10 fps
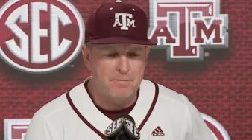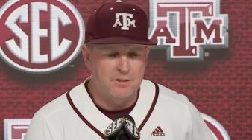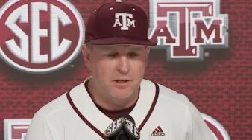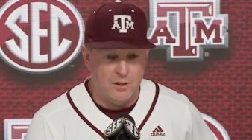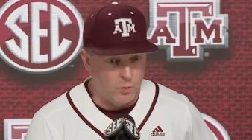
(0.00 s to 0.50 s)

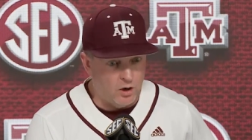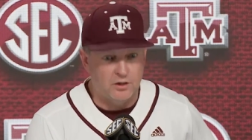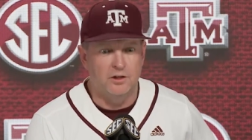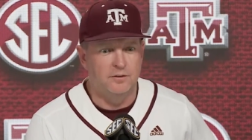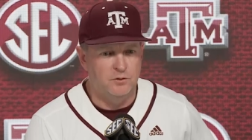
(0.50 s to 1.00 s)
Todd
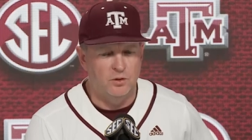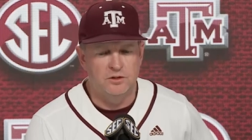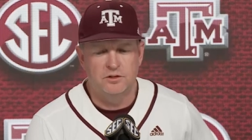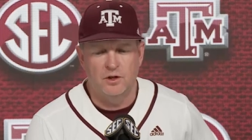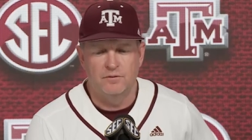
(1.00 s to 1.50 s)
Walker, of course.
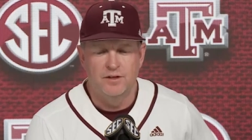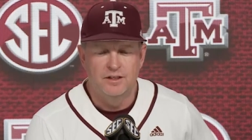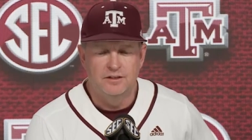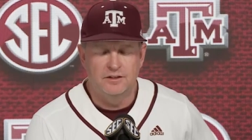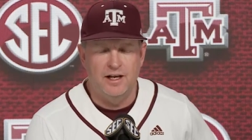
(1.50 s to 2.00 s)
So
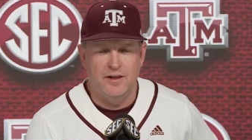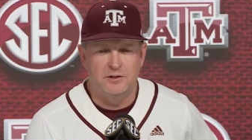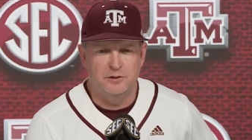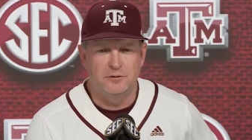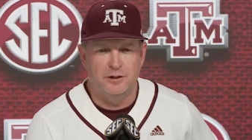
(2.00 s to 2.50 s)
yeah,
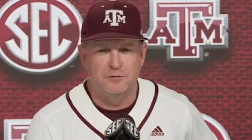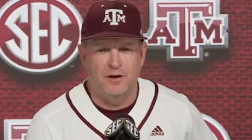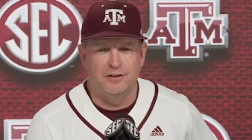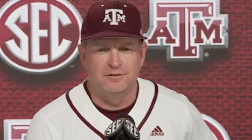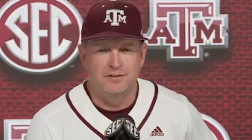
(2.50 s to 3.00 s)
it's fun.